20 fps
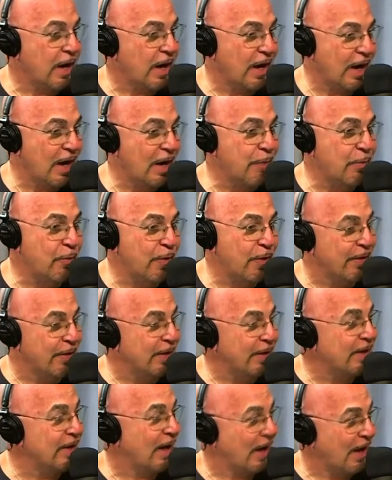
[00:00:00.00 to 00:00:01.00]
and i'm
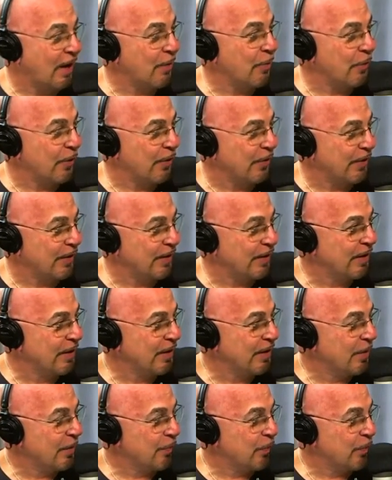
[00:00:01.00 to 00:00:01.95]
wearing i'm wearing